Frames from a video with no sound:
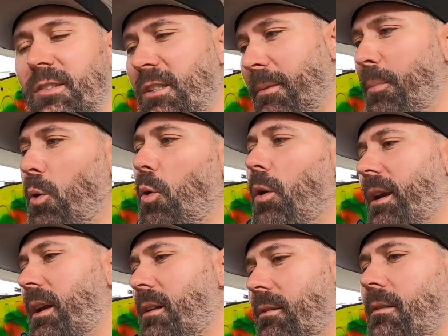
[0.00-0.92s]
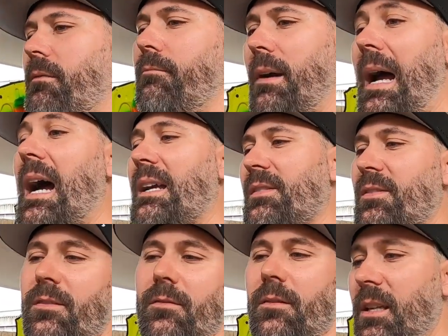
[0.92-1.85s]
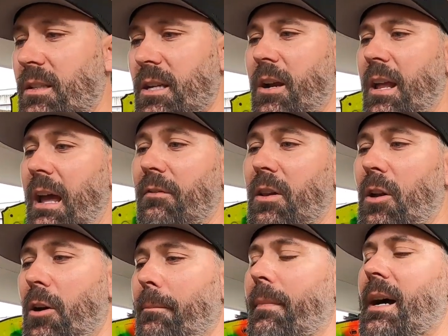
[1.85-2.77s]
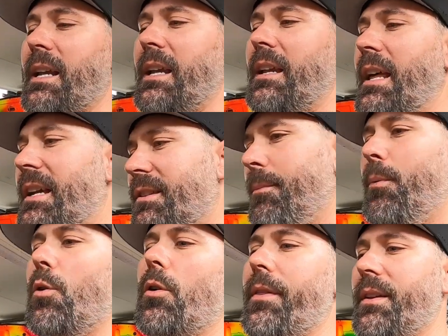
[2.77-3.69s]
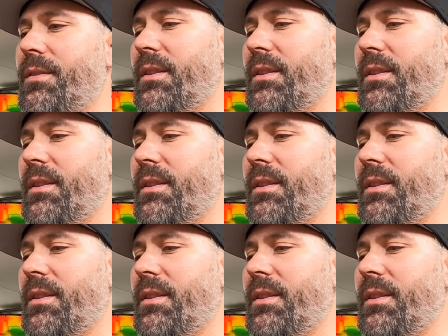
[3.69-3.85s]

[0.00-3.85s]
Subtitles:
support us that don't have a lot of money. They support the